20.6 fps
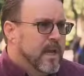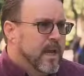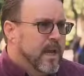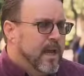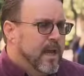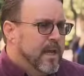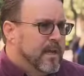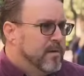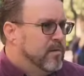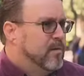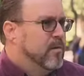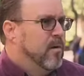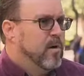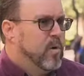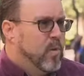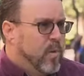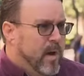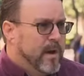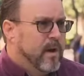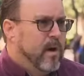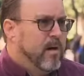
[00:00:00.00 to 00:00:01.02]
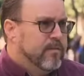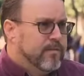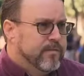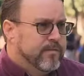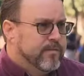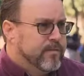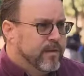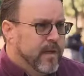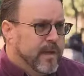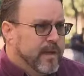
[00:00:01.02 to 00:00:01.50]
and you knock one
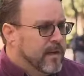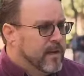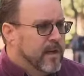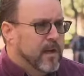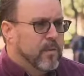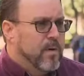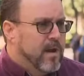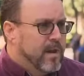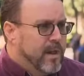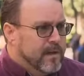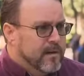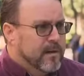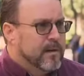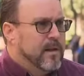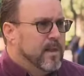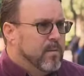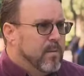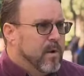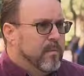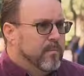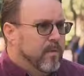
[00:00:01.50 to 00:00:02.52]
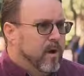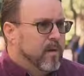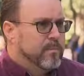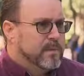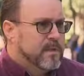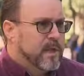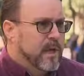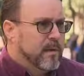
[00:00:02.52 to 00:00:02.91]
off, and a little while later another one pops